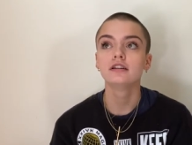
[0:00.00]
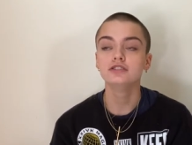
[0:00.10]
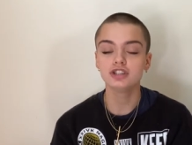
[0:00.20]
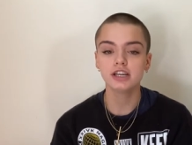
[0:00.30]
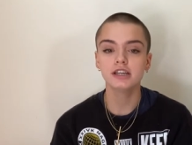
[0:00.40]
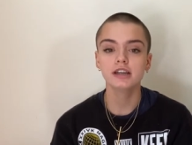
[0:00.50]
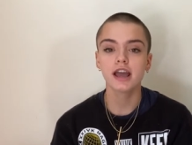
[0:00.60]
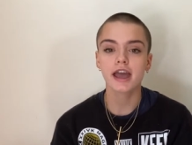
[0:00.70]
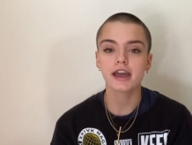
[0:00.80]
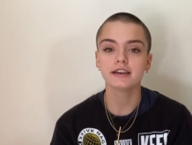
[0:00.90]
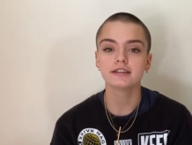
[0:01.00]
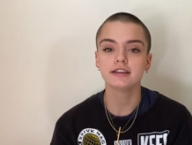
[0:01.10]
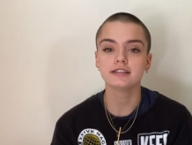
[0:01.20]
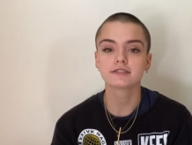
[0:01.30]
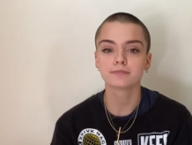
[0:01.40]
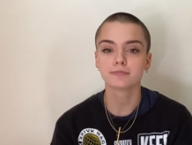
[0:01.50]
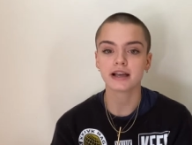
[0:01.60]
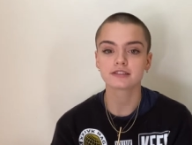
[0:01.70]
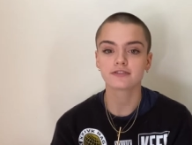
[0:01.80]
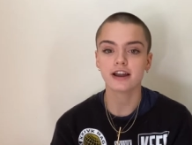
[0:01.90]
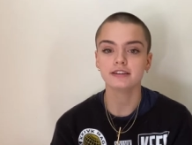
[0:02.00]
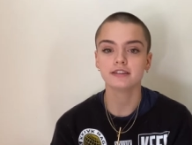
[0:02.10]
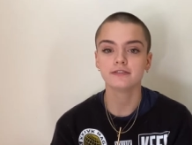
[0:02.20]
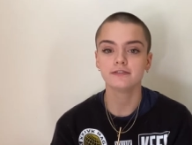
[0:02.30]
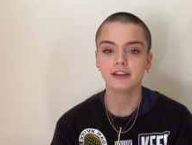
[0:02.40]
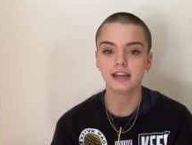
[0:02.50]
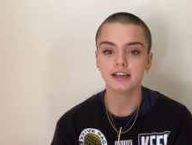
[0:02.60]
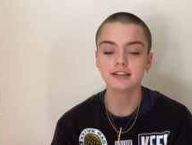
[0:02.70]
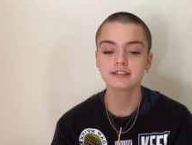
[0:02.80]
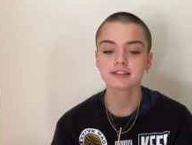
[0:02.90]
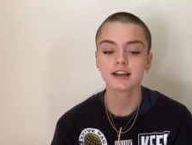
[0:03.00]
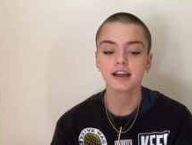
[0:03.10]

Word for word: Gene and his best friend Phineas.